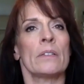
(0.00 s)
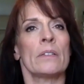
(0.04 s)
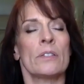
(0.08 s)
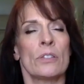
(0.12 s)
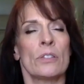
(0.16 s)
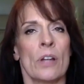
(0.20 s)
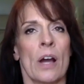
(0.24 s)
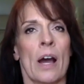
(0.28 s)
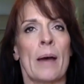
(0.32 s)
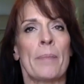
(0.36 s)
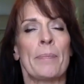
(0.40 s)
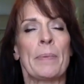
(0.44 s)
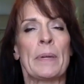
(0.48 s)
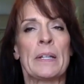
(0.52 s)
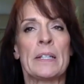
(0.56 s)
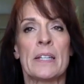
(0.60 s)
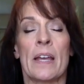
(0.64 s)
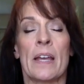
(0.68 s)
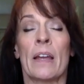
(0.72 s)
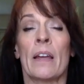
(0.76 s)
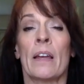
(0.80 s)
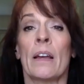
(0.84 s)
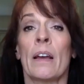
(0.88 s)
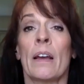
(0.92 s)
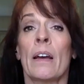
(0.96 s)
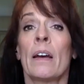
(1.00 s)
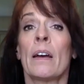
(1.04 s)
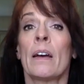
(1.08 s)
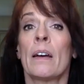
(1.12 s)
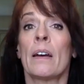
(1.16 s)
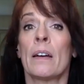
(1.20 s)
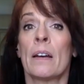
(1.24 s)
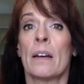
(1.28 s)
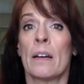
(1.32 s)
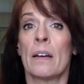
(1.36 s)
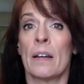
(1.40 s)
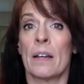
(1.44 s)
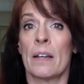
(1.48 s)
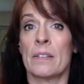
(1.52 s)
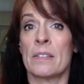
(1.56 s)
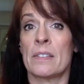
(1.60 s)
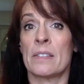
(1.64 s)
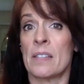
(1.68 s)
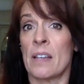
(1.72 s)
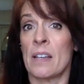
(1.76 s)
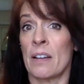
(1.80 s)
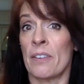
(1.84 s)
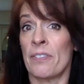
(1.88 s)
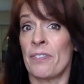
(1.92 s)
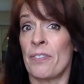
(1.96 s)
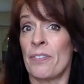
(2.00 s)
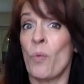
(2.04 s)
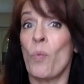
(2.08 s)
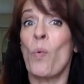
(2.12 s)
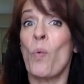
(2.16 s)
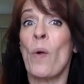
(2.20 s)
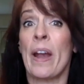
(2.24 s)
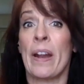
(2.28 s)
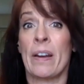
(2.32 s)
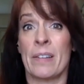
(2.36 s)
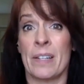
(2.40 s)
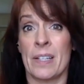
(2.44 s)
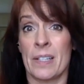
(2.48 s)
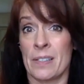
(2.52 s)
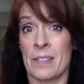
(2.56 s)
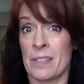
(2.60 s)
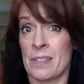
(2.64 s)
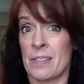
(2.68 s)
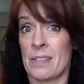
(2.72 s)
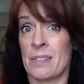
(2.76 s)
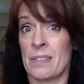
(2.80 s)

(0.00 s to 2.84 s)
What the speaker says: stop and take a self-awareness